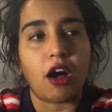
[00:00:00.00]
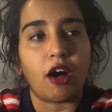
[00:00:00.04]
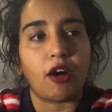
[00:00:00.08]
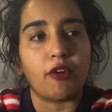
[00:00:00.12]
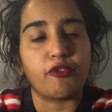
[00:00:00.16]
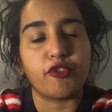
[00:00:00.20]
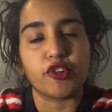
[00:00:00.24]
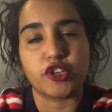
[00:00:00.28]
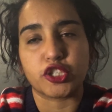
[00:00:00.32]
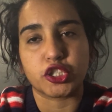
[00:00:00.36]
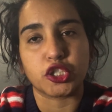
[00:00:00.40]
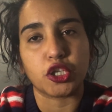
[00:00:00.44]

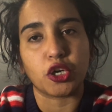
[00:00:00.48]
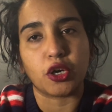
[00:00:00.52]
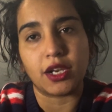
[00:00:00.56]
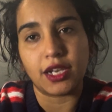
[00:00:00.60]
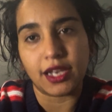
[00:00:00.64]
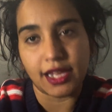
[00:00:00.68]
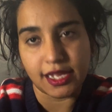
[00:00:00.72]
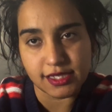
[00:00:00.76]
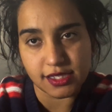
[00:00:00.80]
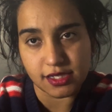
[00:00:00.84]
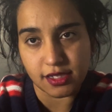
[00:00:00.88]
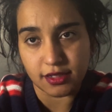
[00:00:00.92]
for sure
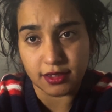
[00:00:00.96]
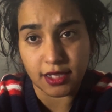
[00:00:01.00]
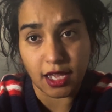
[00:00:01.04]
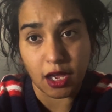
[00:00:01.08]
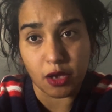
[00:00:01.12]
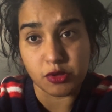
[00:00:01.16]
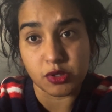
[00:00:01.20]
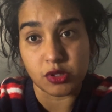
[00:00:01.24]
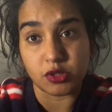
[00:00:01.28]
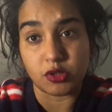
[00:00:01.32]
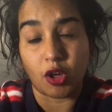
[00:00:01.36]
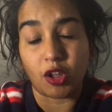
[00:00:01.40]
less than
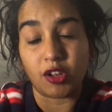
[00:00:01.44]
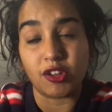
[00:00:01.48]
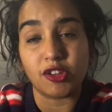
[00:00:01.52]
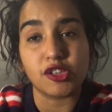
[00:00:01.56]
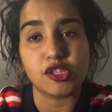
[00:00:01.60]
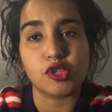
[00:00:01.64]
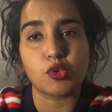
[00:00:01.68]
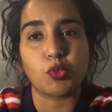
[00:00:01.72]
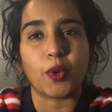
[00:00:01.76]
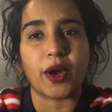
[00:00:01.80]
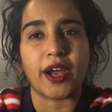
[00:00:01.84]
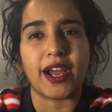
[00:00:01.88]

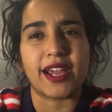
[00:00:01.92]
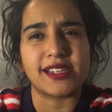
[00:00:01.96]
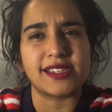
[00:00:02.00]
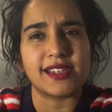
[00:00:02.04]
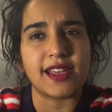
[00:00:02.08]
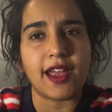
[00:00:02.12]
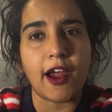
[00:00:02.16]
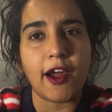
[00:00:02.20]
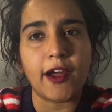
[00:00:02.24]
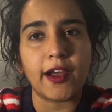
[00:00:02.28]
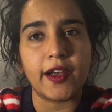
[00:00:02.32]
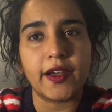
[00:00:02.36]
$1,000.
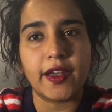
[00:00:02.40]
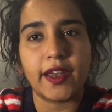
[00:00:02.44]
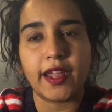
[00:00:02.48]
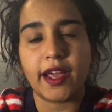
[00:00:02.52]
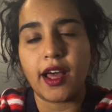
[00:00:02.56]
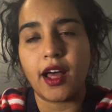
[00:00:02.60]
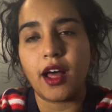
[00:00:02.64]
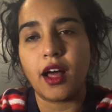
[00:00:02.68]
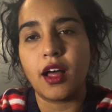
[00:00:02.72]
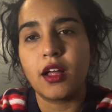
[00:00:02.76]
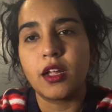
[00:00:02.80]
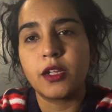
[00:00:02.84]
Whereas Air
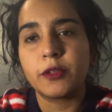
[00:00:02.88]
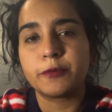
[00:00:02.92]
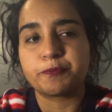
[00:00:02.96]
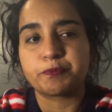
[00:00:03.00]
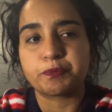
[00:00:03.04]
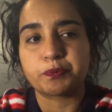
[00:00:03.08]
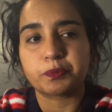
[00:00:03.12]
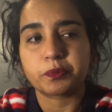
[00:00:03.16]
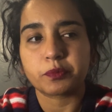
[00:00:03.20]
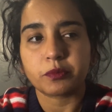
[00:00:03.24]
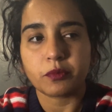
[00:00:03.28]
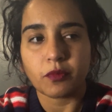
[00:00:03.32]
India,
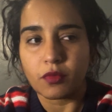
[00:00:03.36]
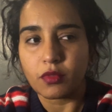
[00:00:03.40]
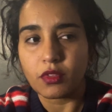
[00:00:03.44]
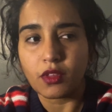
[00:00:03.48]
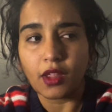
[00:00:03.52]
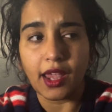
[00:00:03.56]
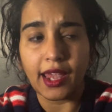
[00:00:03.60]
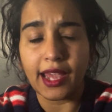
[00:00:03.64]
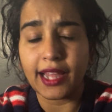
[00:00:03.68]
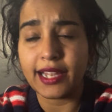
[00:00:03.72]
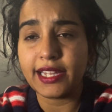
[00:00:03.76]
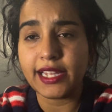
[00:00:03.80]

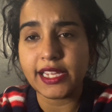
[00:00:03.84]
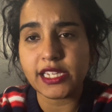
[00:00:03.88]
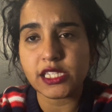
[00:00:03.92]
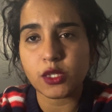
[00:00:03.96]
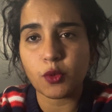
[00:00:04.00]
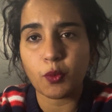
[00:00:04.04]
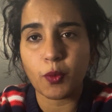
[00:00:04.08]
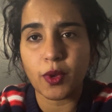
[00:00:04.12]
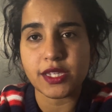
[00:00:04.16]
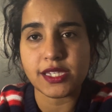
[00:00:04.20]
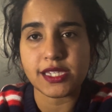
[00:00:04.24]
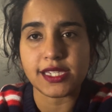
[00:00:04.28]
at least
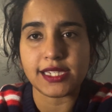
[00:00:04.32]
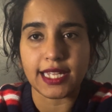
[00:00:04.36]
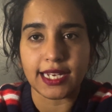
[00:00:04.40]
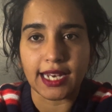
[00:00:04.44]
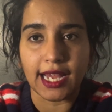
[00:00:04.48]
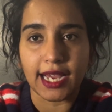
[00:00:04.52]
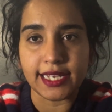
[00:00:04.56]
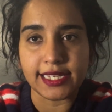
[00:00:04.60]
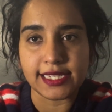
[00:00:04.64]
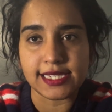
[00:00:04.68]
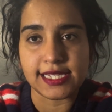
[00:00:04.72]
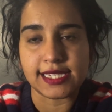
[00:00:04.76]
the ones that
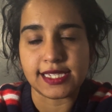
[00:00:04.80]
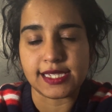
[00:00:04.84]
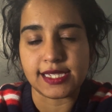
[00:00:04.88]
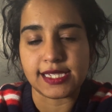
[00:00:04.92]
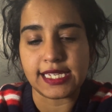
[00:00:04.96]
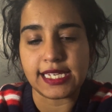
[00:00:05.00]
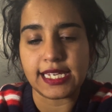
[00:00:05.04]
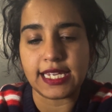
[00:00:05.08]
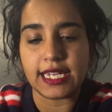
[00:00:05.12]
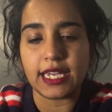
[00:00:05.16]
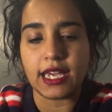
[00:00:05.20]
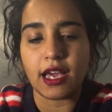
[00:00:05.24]
I
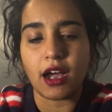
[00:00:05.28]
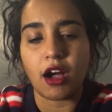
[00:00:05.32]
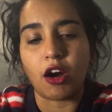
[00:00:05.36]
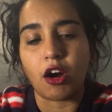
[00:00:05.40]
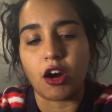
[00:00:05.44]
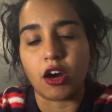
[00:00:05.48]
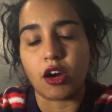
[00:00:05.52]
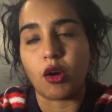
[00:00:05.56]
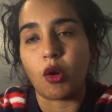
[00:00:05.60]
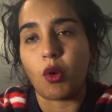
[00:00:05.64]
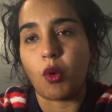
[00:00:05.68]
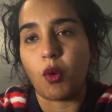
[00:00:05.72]
see,
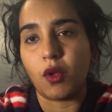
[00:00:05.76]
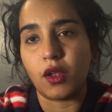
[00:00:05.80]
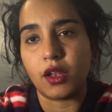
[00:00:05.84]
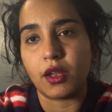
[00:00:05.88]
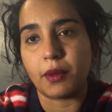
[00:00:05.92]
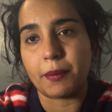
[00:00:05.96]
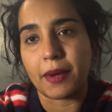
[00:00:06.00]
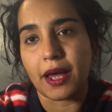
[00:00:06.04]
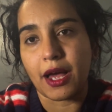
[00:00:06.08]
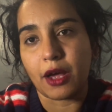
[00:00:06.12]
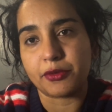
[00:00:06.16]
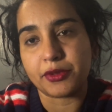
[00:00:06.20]
are all
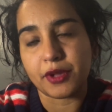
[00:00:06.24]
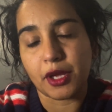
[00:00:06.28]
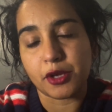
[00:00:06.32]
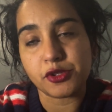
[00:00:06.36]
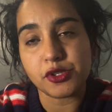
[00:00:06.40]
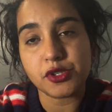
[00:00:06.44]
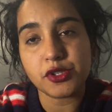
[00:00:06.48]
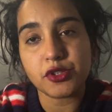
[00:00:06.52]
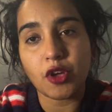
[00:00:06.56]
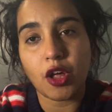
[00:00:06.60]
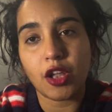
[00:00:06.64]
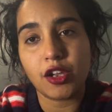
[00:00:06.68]
about
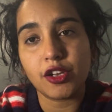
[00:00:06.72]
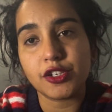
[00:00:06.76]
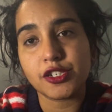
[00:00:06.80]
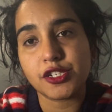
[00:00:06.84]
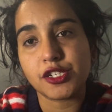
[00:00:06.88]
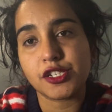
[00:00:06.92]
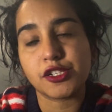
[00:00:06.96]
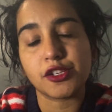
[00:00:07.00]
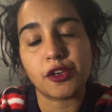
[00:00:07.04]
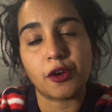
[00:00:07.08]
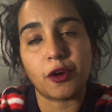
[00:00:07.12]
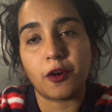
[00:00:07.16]
$1,000,
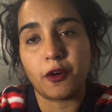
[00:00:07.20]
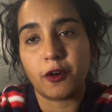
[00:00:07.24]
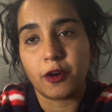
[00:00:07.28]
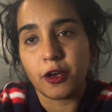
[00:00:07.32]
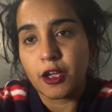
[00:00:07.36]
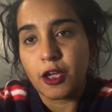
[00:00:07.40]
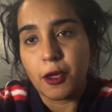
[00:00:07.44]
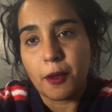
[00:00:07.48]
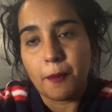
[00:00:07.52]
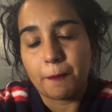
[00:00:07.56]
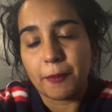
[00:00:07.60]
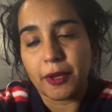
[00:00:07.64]
so
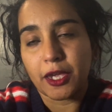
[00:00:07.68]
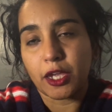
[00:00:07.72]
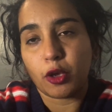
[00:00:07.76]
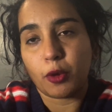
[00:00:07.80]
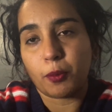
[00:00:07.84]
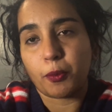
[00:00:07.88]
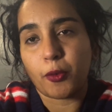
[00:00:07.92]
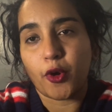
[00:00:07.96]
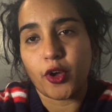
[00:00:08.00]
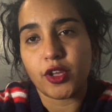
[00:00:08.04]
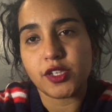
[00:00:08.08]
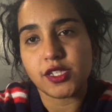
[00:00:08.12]
pick
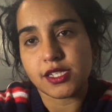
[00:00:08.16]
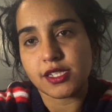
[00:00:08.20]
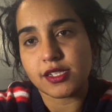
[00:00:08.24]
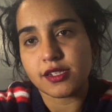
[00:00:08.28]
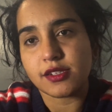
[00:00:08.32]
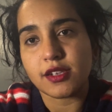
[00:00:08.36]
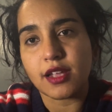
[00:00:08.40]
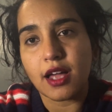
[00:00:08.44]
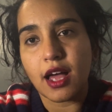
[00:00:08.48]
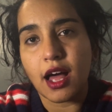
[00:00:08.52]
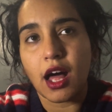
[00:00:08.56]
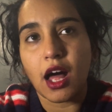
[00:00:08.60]
your
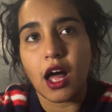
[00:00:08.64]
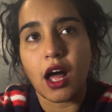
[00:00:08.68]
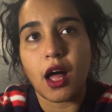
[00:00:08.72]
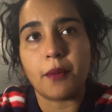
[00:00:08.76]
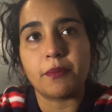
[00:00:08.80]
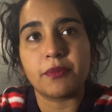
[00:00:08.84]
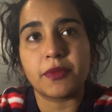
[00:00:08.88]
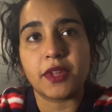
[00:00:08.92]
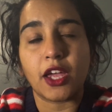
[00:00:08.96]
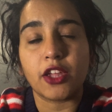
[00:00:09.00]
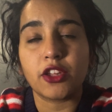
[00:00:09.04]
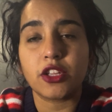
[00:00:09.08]
poison.
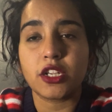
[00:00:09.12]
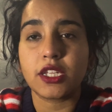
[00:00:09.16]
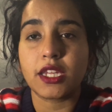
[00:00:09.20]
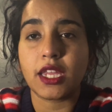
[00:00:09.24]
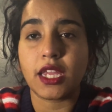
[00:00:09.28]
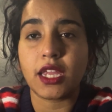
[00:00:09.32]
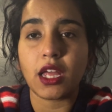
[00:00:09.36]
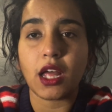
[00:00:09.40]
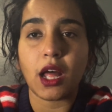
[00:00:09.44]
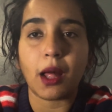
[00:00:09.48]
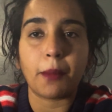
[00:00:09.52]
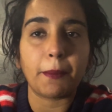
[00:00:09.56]
The other
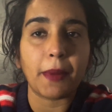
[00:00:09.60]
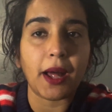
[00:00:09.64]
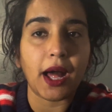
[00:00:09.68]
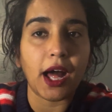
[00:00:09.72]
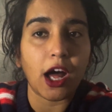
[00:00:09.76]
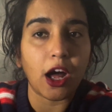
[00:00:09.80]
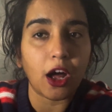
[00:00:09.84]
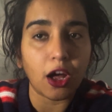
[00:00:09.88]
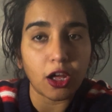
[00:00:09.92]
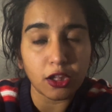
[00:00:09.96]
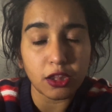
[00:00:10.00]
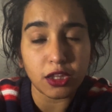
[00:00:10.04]
thing
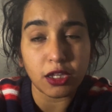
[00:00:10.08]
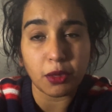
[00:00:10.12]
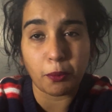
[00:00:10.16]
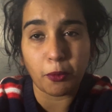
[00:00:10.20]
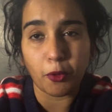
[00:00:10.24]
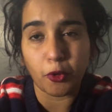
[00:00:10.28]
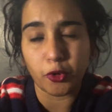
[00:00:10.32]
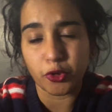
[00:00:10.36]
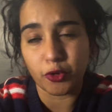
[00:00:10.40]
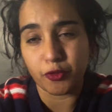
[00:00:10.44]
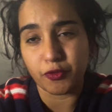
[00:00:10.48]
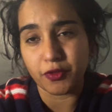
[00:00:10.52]
about the
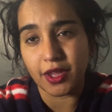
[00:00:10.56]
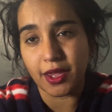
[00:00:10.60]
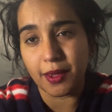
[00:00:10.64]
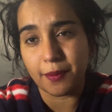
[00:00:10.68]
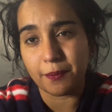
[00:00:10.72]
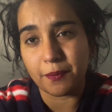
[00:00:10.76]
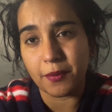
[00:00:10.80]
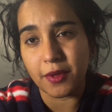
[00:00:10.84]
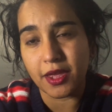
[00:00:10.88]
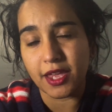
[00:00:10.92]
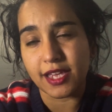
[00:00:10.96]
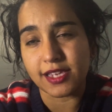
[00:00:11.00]
both of
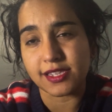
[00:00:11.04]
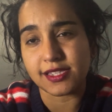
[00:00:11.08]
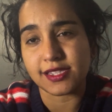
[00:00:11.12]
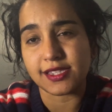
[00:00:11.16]
them is